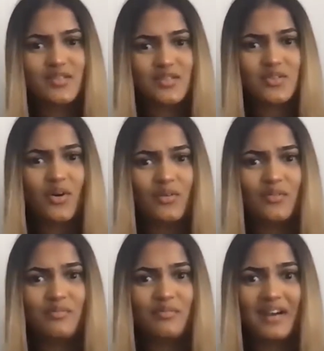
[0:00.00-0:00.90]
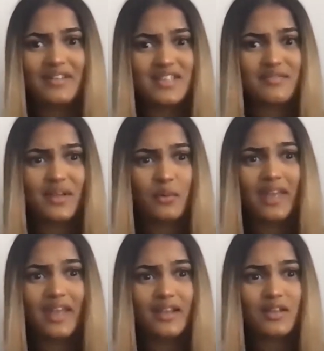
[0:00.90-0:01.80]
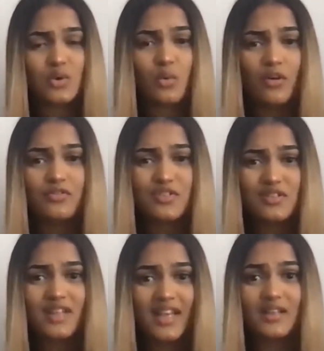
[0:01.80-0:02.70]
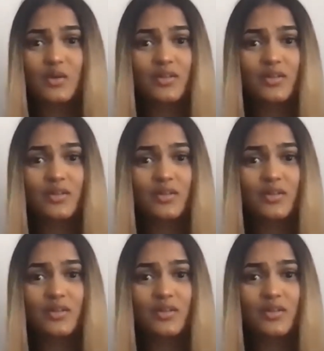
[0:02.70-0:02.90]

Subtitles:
the sort of narrative that we hear so often, like,